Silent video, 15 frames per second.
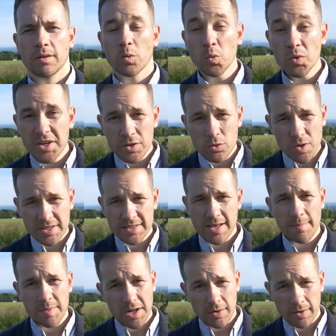We need to
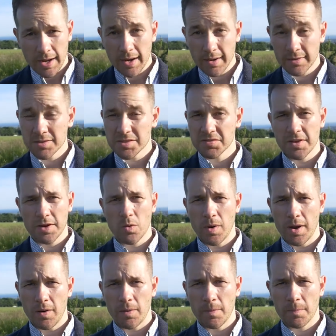examine our characters very
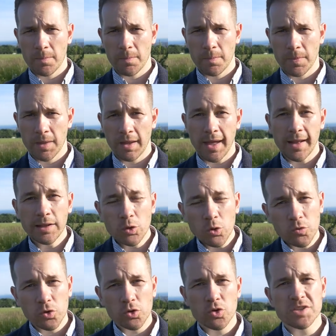well and look
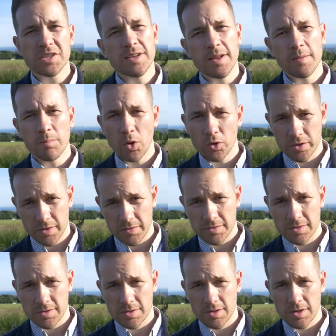for those hidden
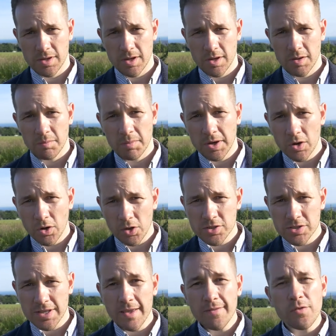motives,
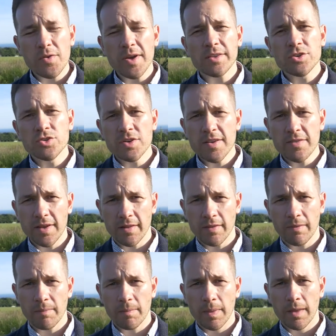because if we are driven,
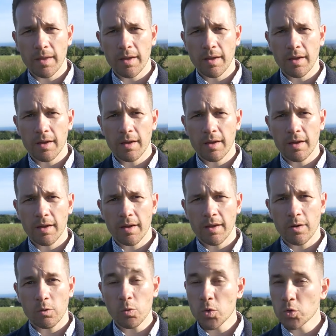
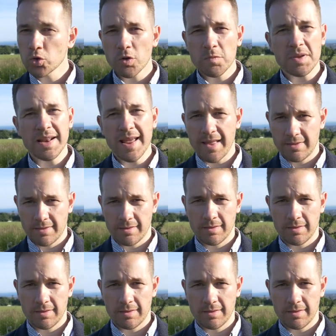we will not be led,